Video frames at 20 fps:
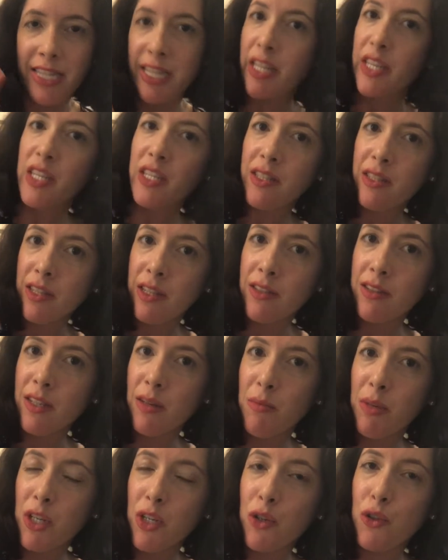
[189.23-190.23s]
These
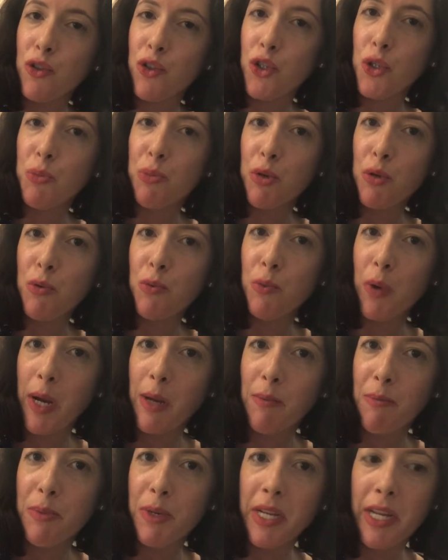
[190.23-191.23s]
can be your super
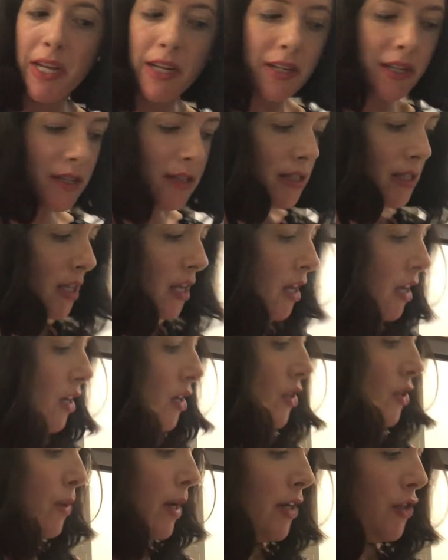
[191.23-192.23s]
ripe bananas.
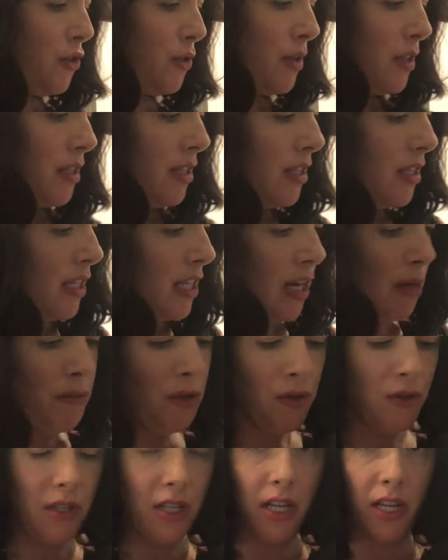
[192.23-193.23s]
So as you can see, I'm
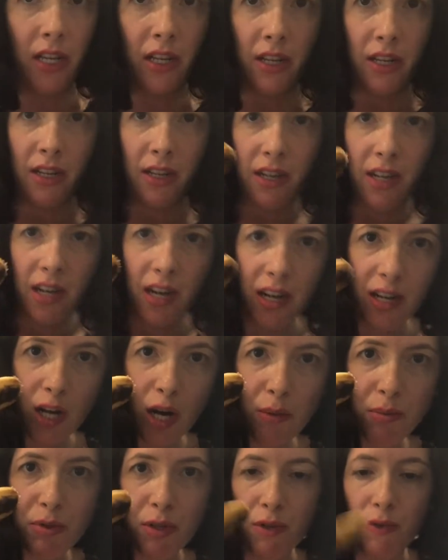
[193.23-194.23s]
using a
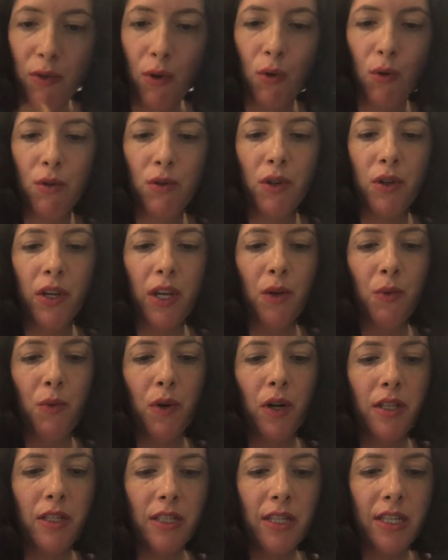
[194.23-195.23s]
couple of old looking
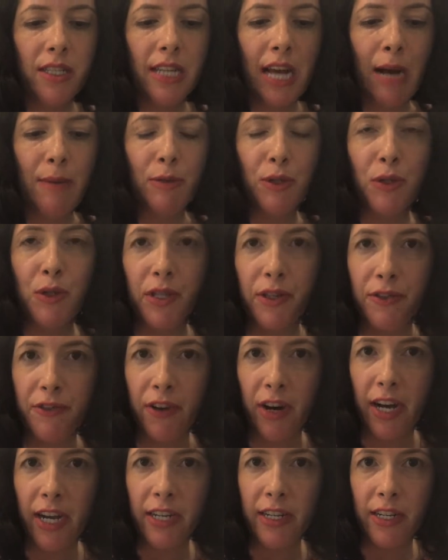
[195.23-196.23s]
ones. That's absolutely
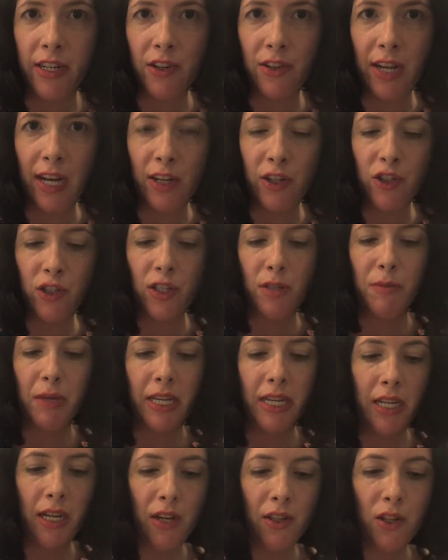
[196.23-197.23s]
fine. It'll actually
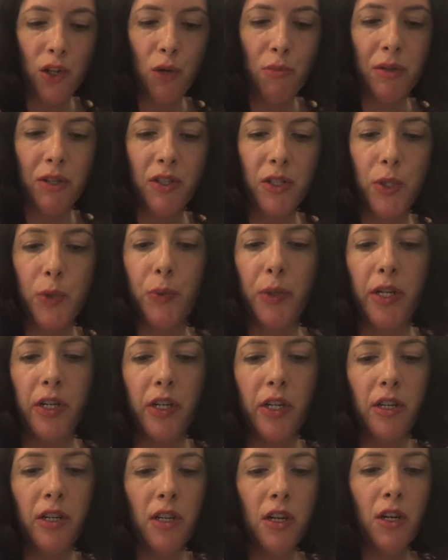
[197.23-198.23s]
make it a little bit
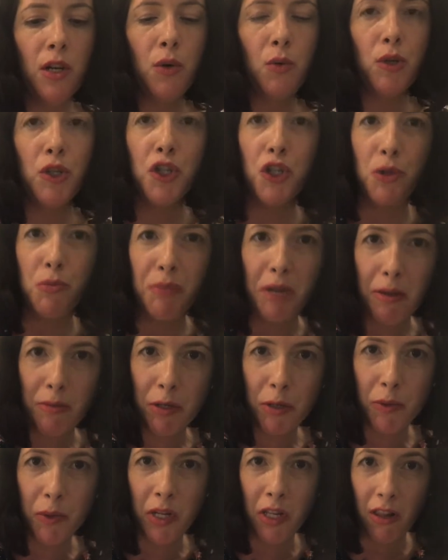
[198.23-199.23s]
sweeter, which your
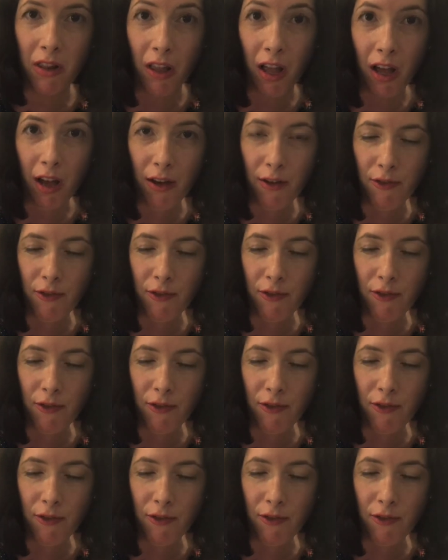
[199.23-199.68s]
baby will love.